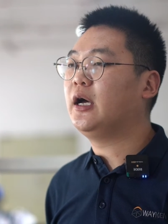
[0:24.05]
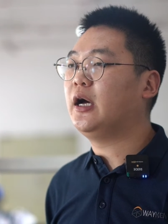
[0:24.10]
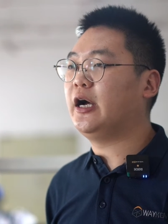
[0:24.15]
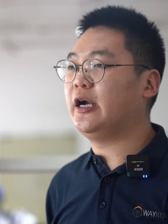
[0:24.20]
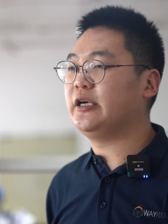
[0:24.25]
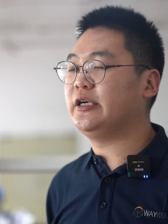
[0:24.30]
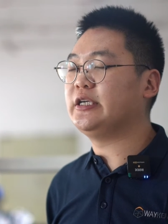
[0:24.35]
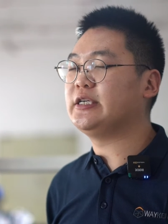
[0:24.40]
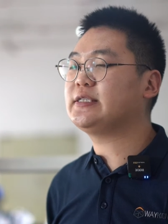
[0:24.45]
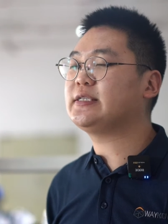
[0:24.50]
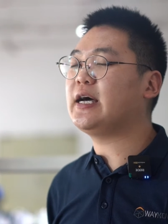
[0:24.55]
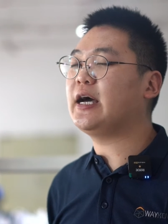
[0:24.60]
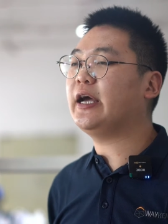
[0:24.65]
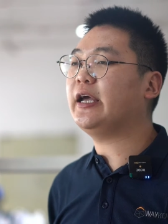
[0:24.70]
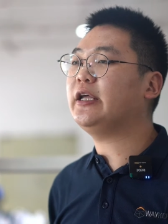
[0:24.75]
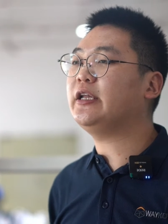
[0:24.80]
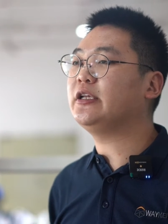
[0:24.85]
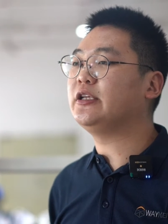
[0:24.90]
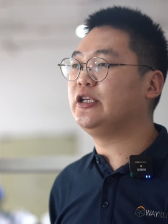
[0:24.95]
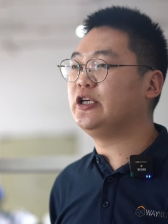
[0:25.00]
and
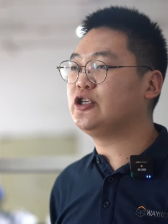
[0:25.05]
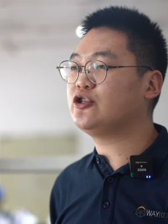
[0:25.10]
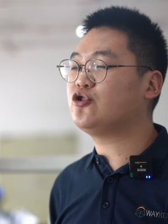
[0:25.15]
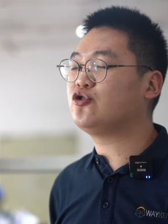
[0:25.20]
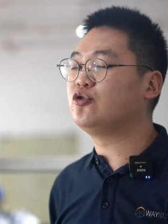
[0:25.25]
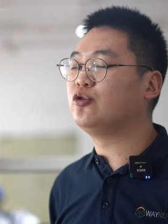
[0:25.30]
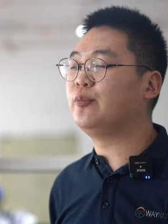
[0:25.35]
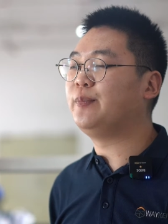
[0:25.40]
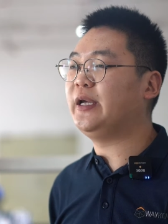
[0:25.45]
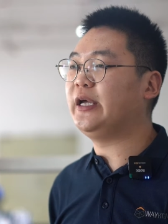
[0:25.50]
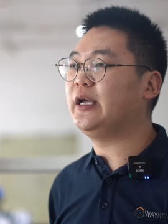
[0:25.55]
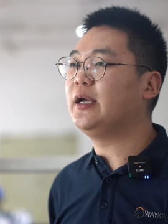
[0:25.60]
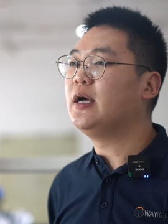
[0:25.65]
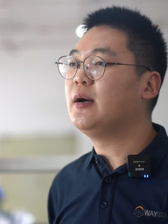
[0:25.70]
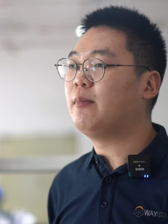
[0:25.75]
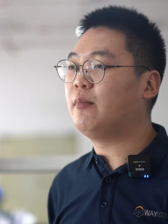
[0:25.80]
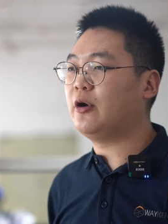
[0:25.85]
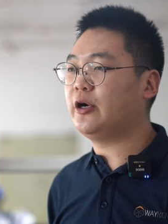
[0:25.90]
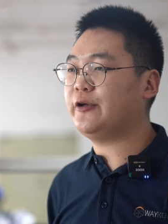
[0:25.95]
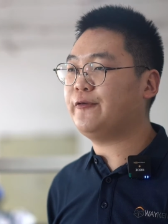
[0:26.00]
design needs to be
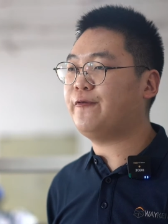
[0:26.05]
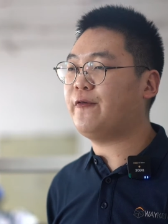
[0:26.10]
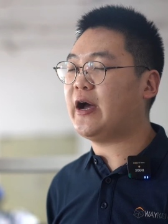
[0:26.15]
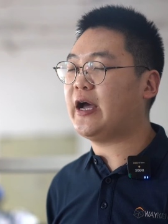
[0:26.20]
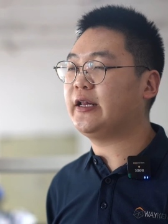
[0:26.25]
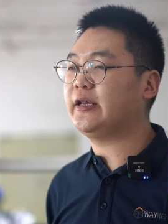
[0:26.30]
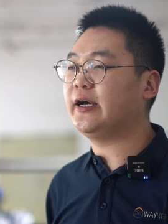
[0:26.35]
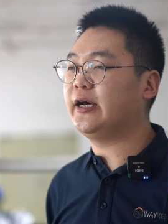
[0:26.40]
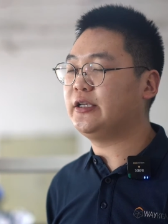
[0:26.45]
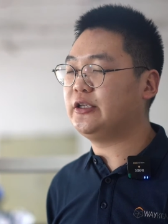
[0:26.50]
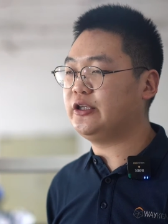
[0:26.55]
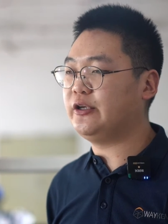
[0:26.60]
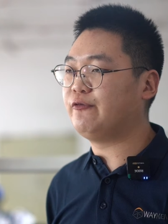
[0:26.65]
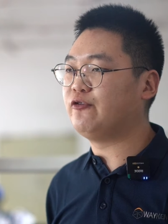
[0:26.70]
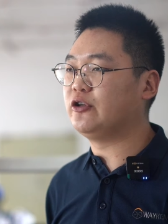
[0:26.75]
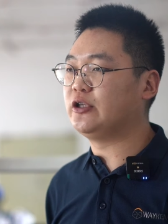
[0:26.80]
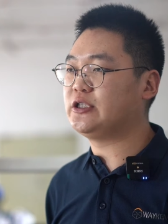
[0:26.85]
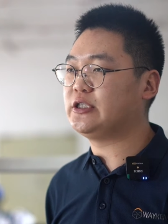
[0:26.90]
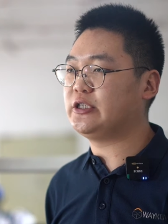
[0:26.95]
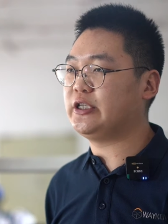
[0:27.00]
modified at
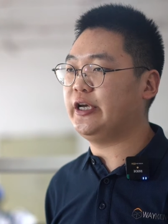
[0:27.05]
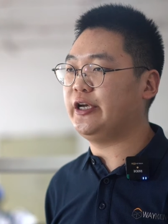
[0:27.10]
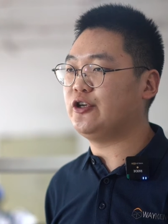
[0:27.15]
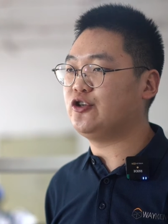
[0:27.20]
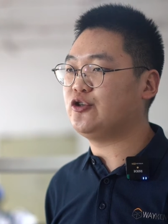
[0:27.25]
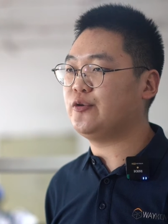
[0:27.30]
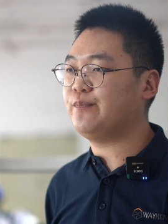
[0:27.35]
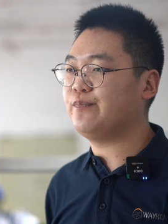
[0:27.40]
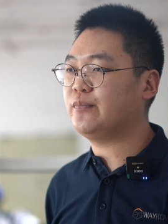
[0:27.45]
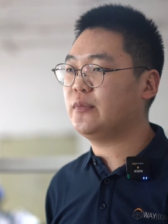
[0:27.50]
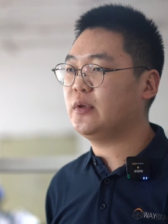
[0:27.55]
different stages.